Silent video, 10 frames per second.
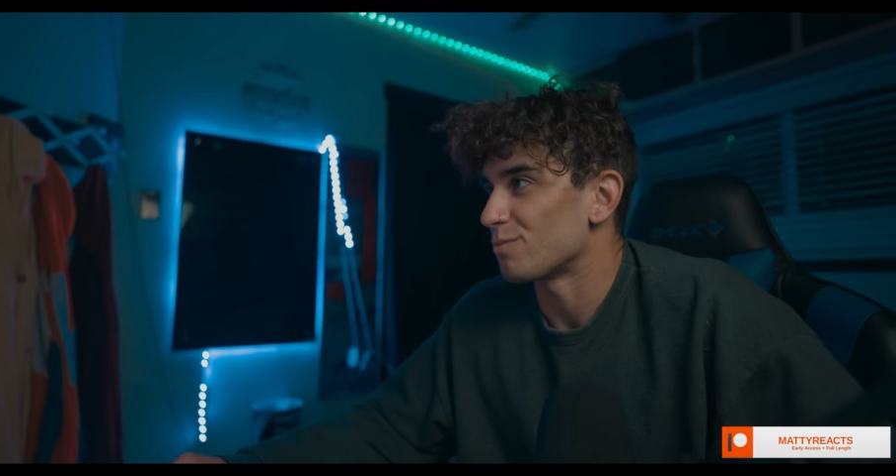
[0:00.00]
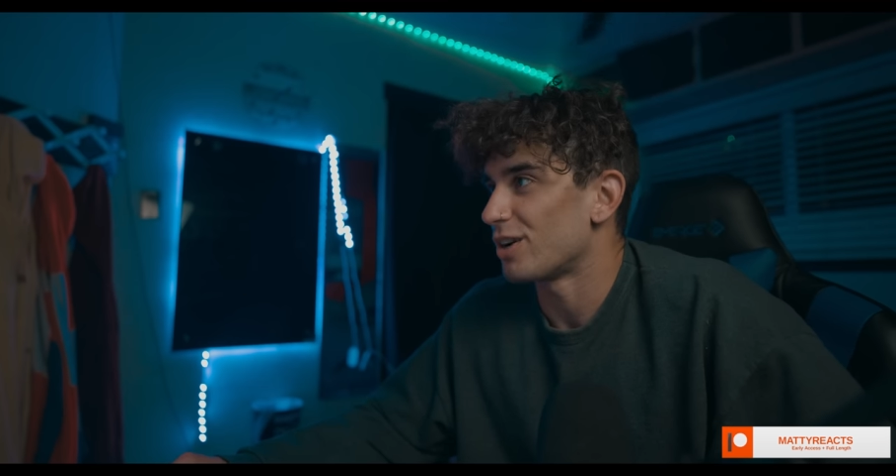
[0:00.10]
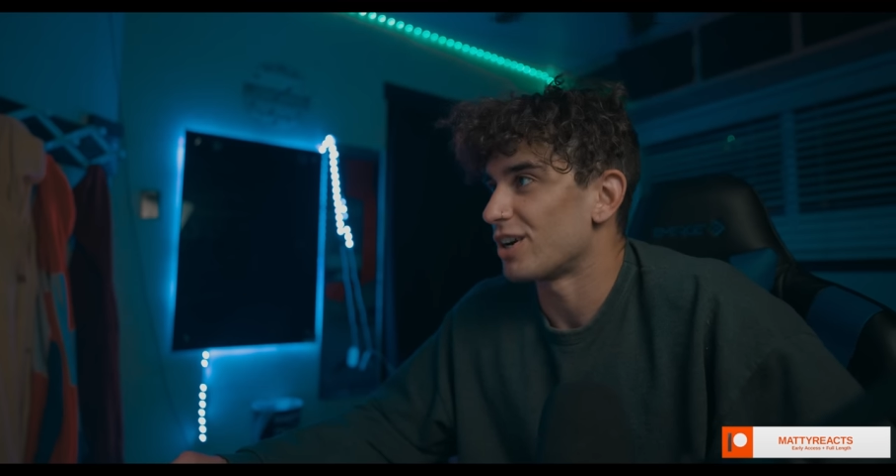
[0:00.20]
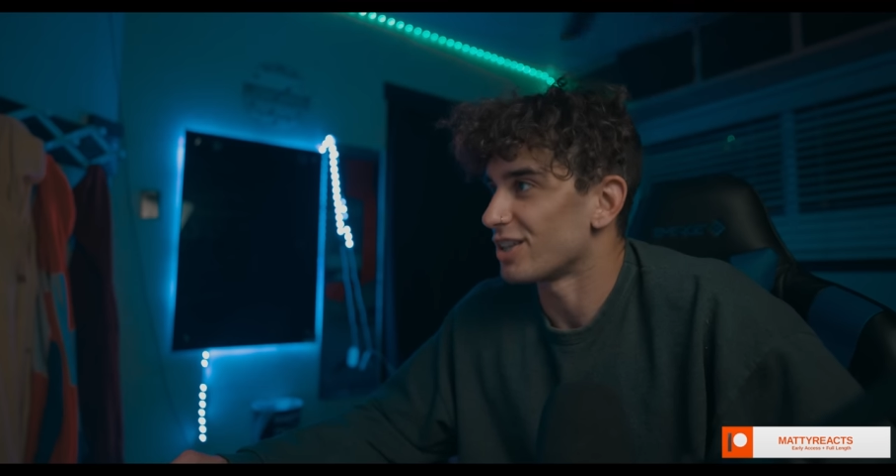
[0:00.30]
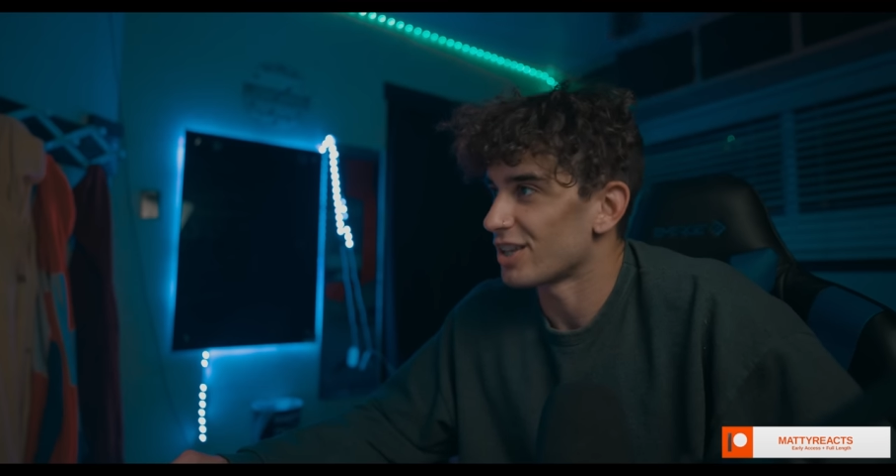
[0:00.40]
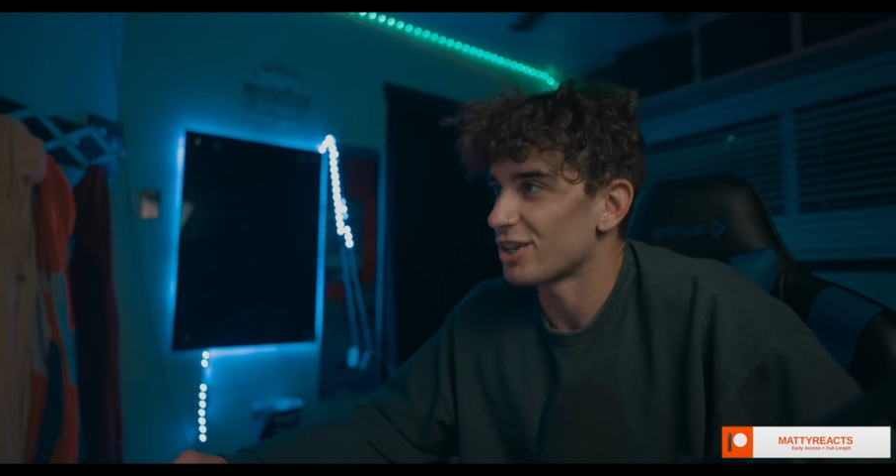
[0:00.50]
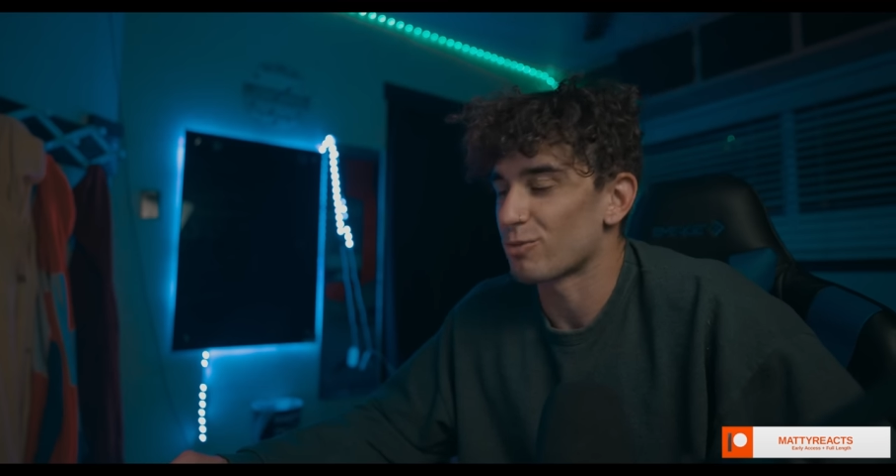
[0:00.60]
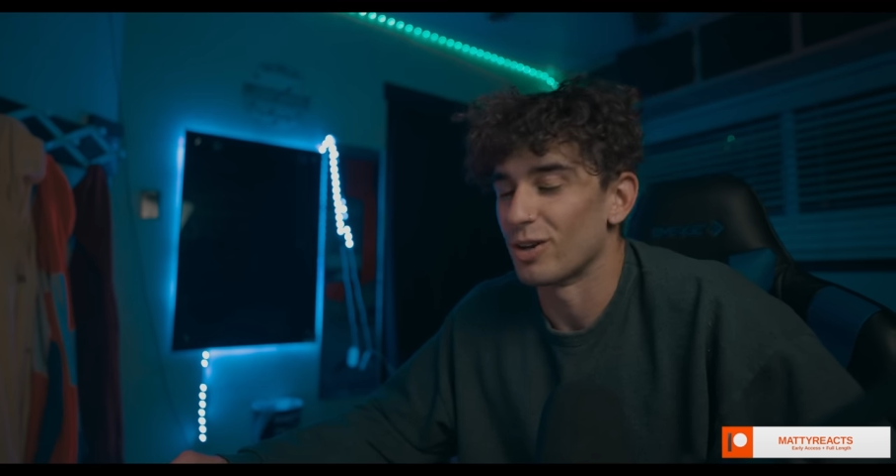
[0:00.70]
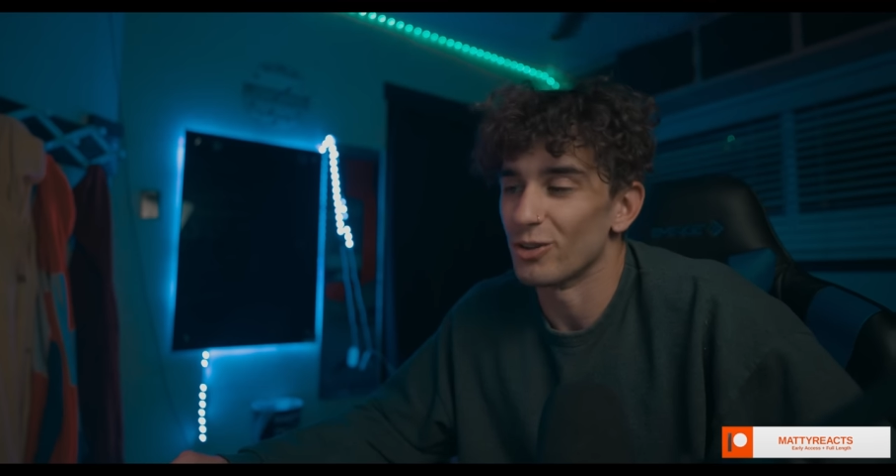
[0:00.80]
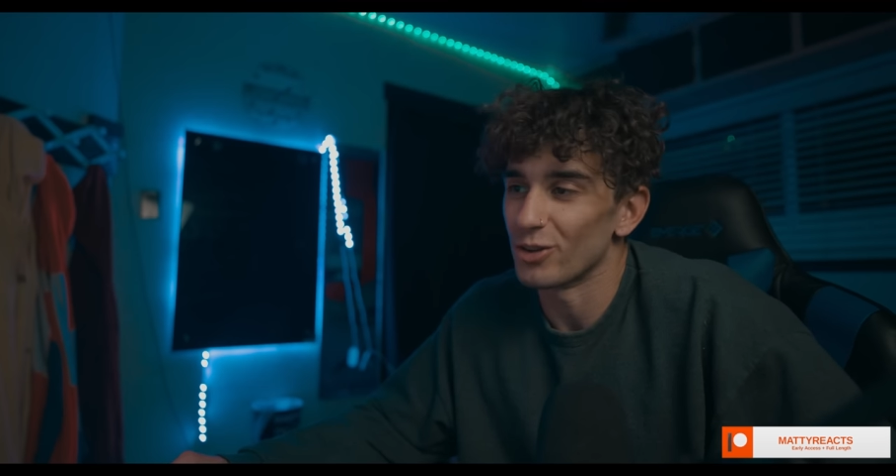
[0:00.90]
but they
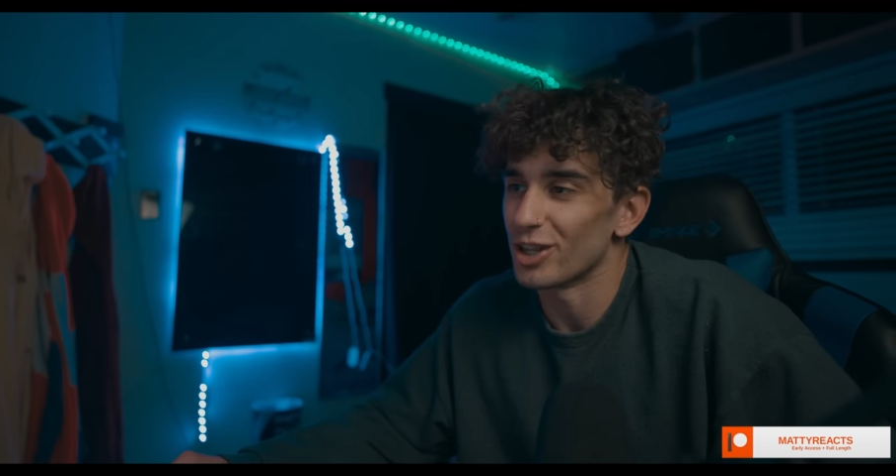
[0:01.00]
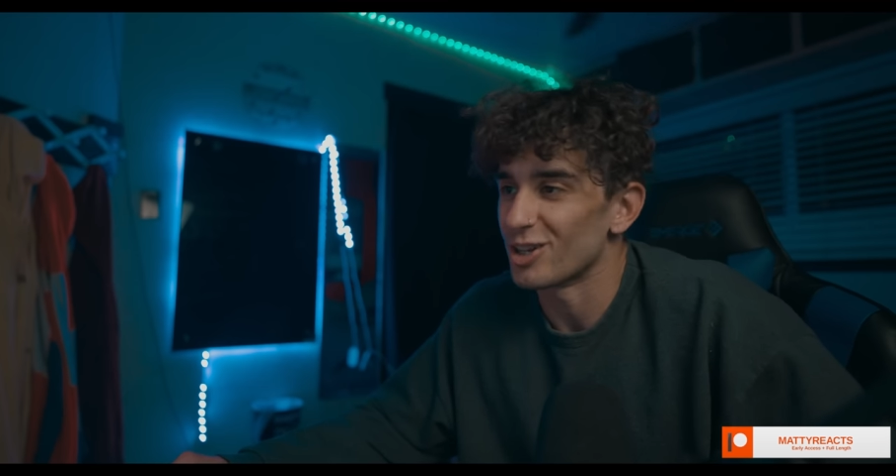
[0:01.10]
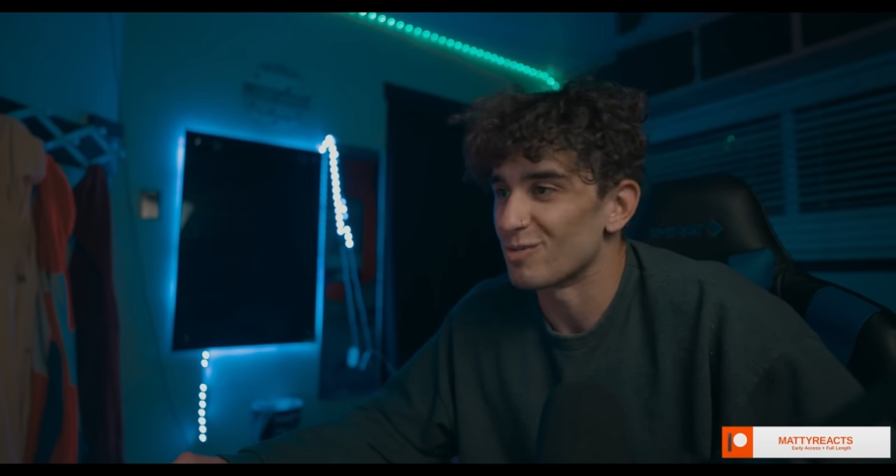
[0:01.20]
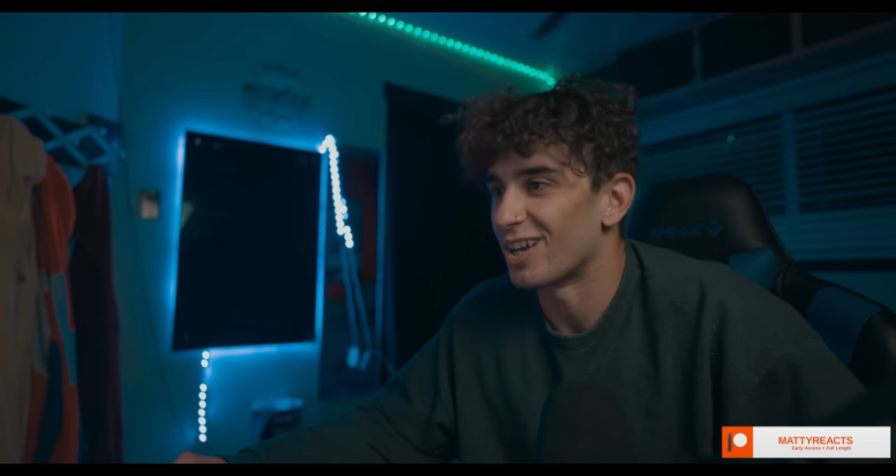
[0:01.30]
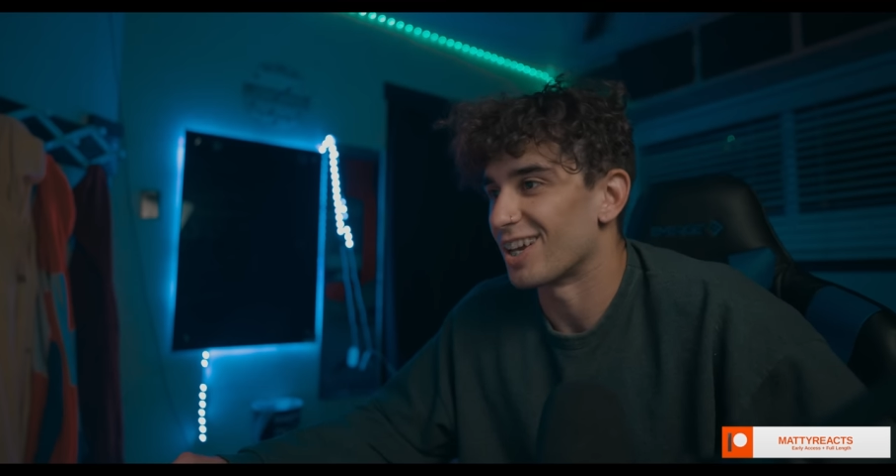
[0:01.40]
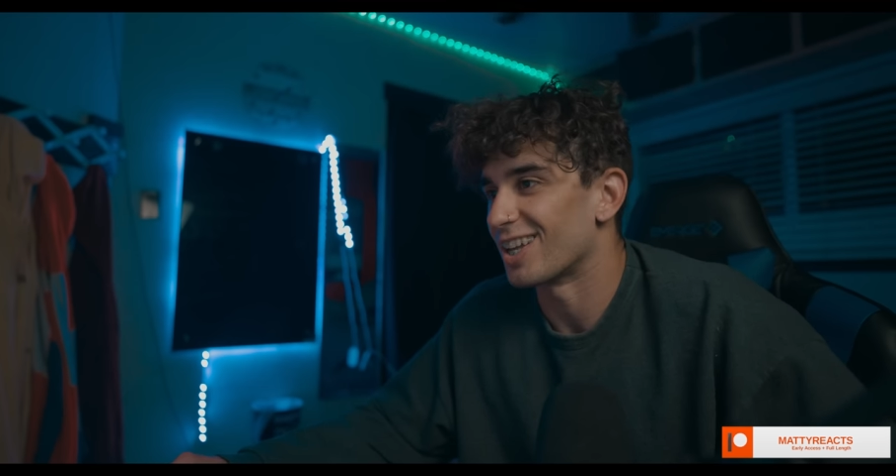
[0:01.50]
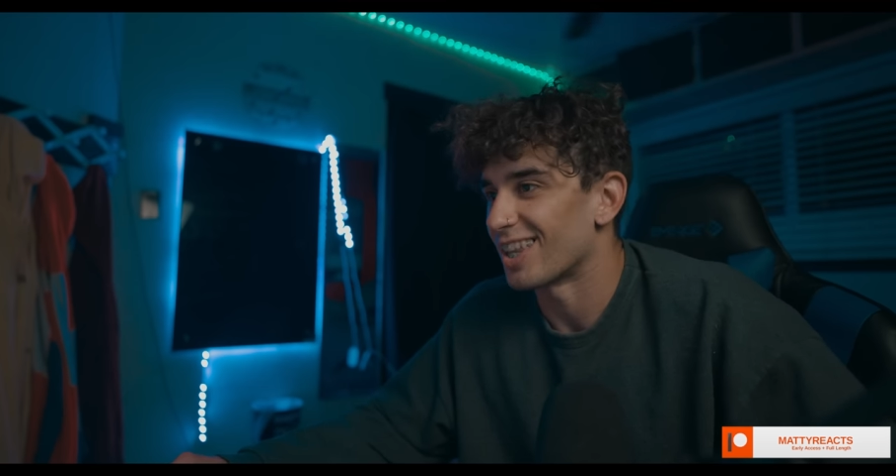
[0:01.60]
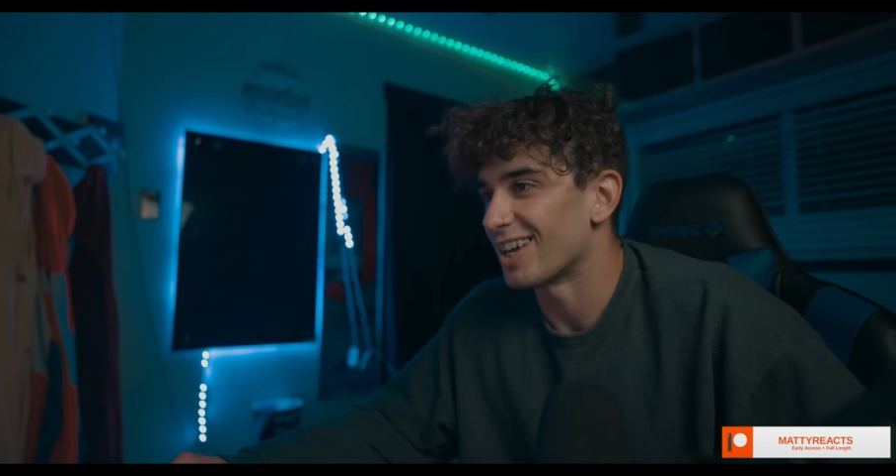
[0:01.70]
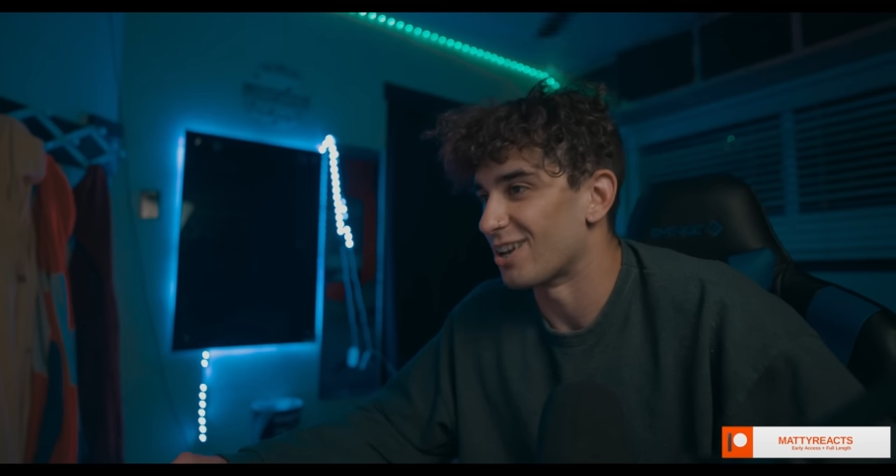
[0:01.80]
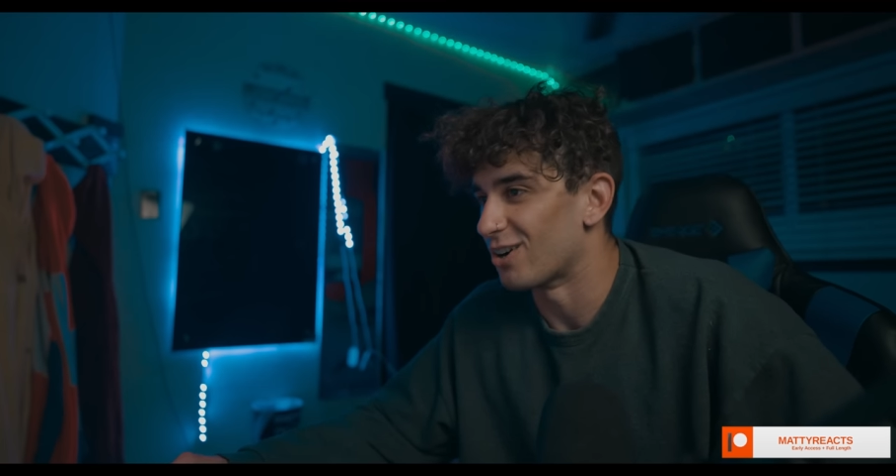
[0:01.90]
swindled him
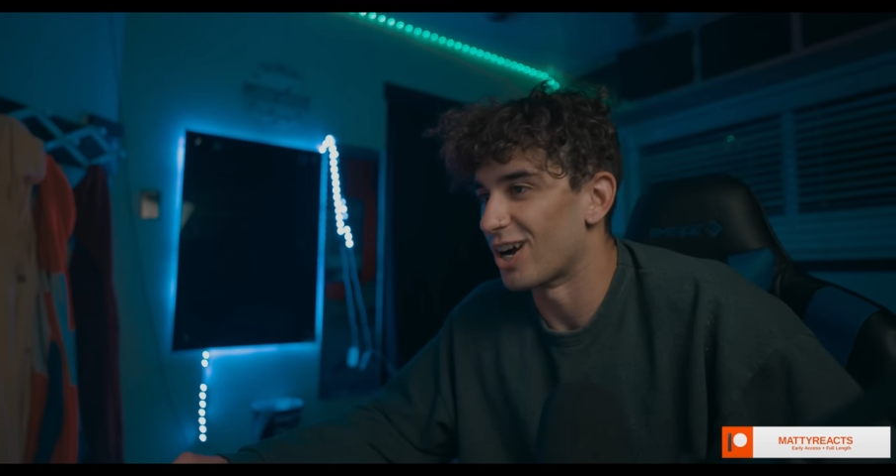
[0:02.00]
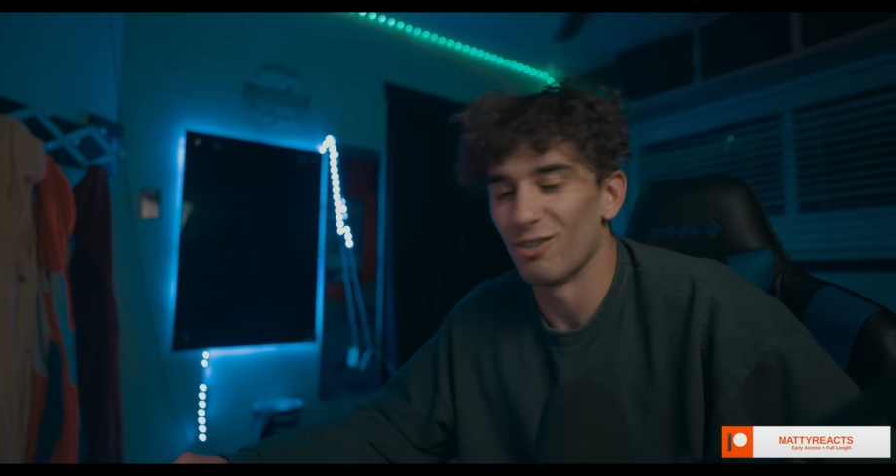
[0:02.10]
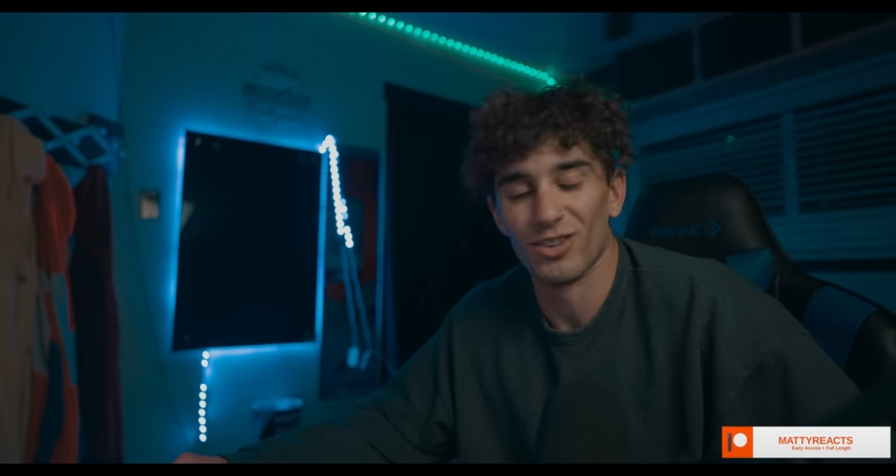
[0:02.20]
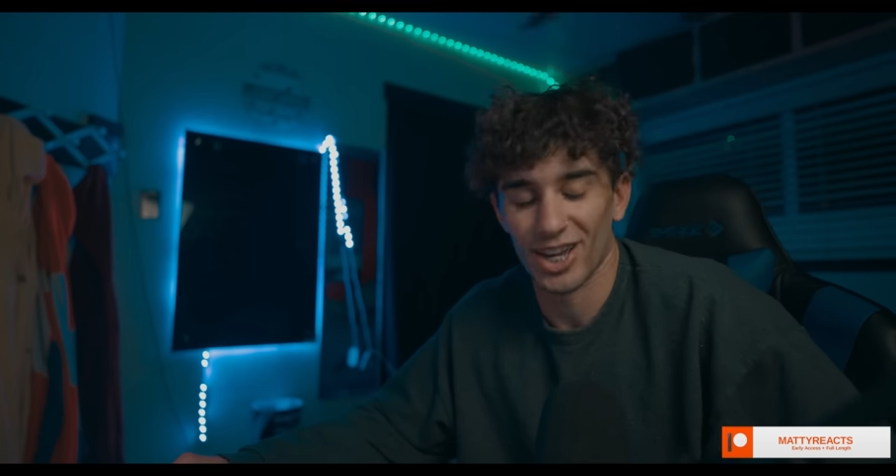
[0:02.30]
and they don't have,